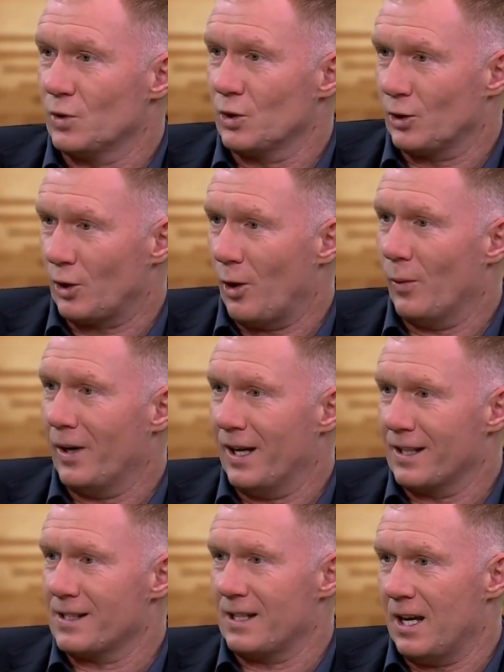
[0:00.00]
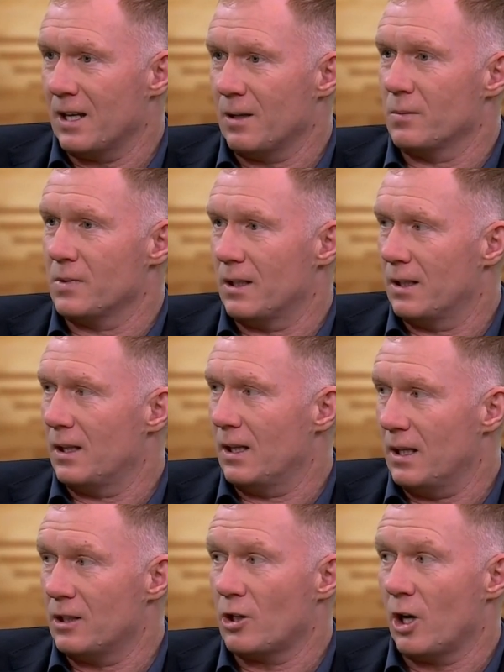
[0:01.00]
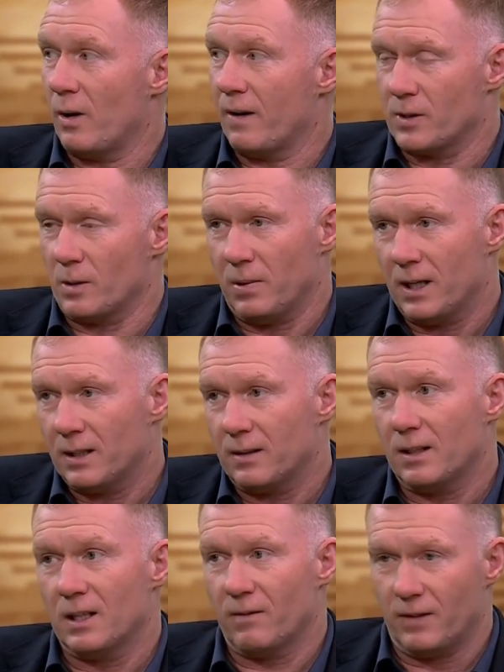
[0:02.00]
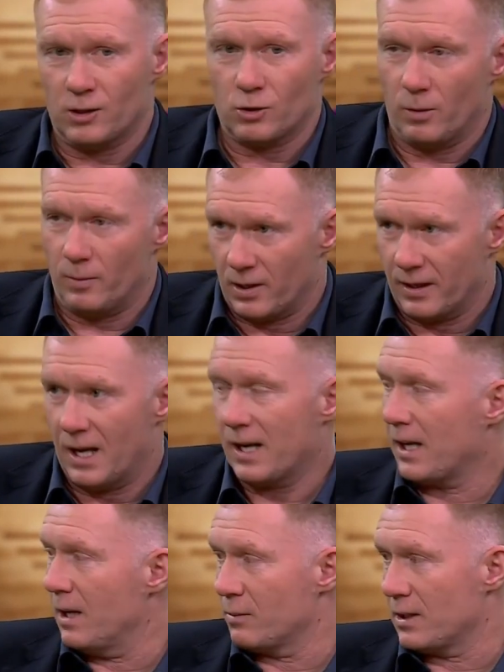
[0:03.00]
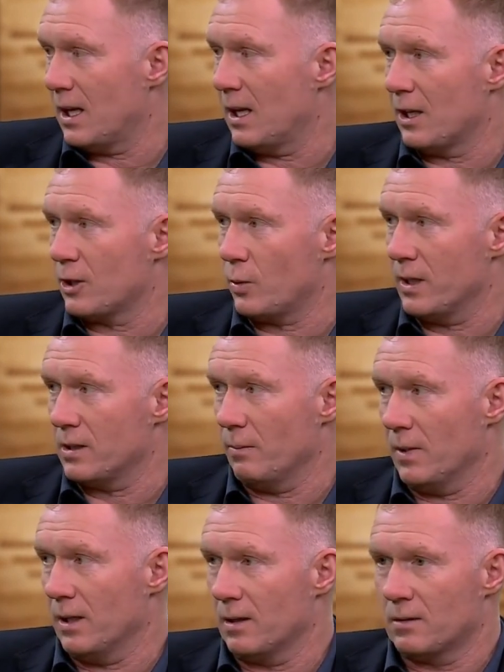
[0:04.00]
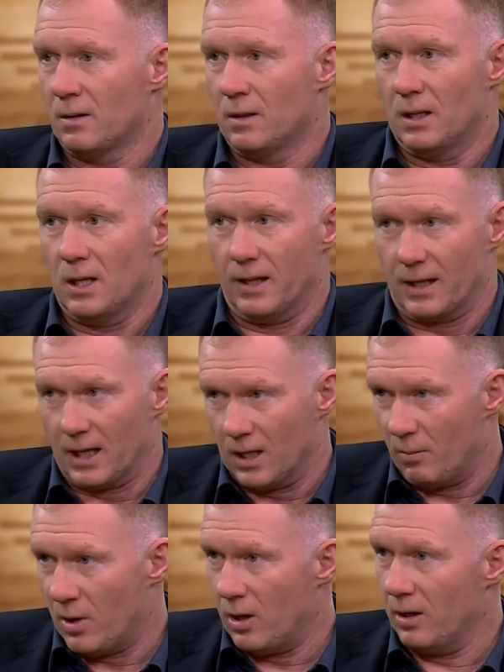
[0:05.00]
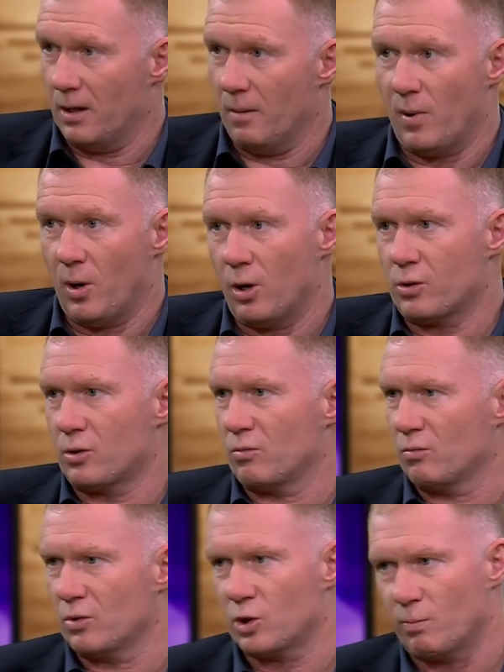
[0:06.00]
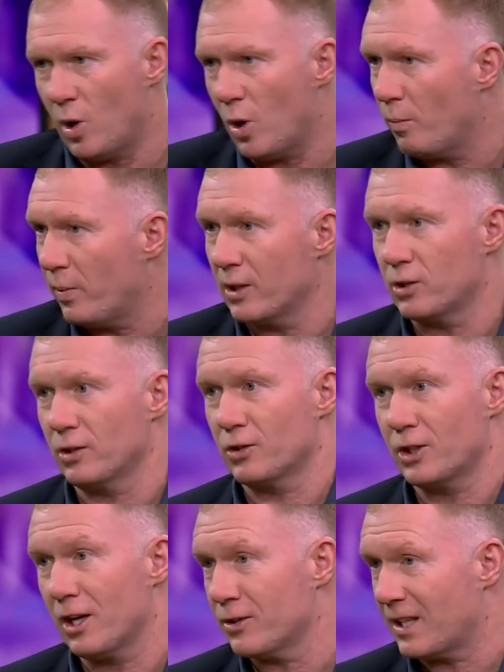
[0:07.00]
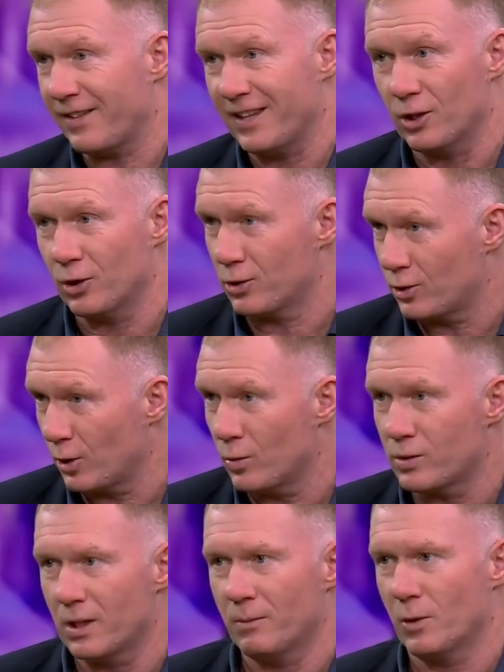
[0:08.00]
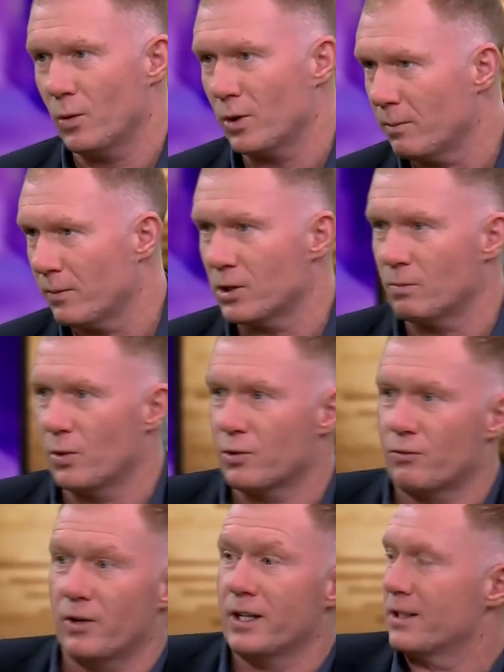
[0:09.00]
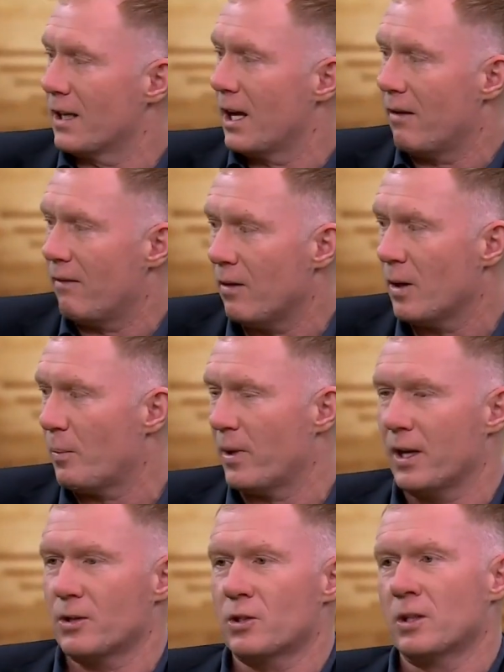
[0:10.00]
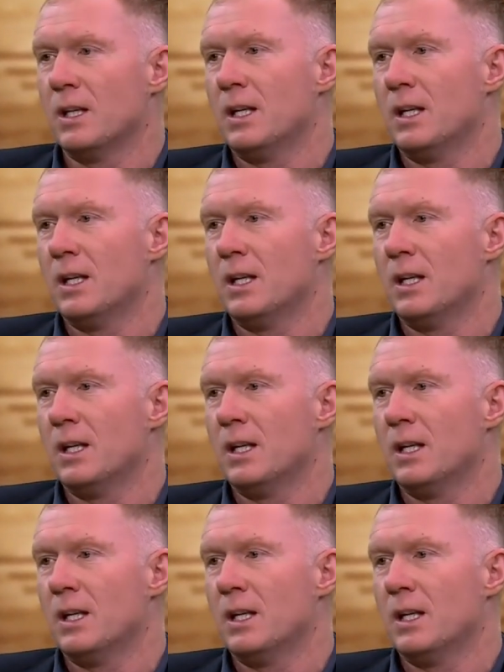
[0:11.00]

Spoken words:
So at times, he's going to have to play. You think if he's coming on that game today, last 20 minutes, and they're getting the ball in the box, small pitch at Chelsea, I think could suit him. There wouldn't be as much running to get around the pitch.